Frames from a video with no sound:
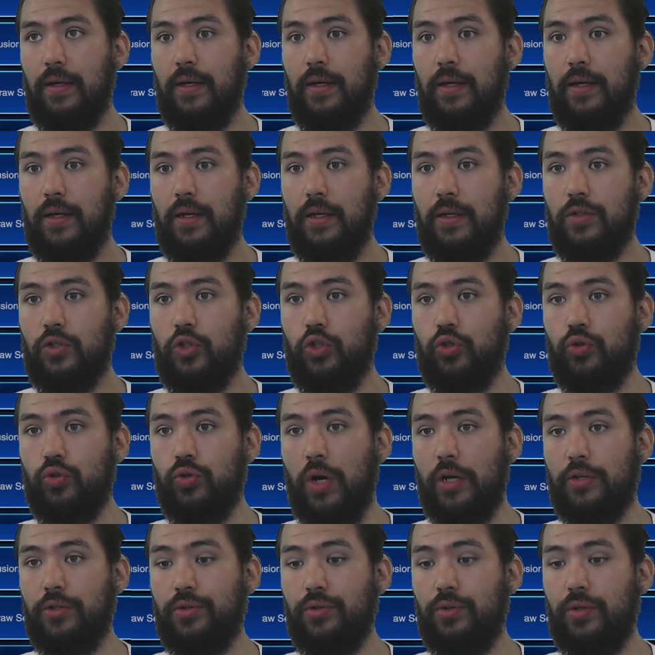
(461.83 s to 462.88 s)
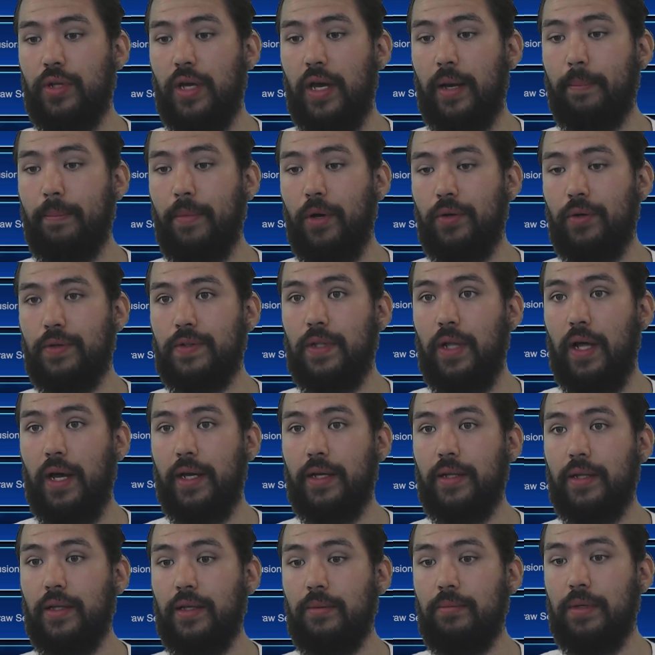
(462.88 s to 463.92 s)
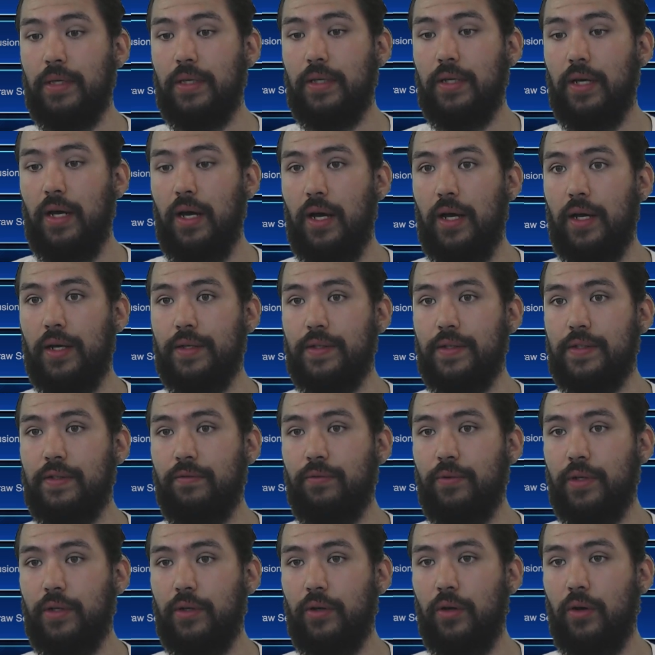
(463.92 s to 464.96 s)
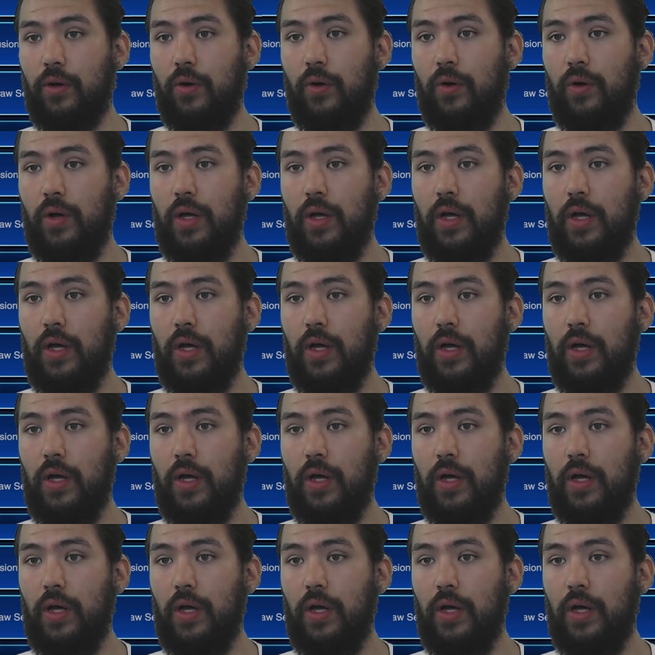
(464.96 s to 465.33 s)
structure deck, most likely, because if we go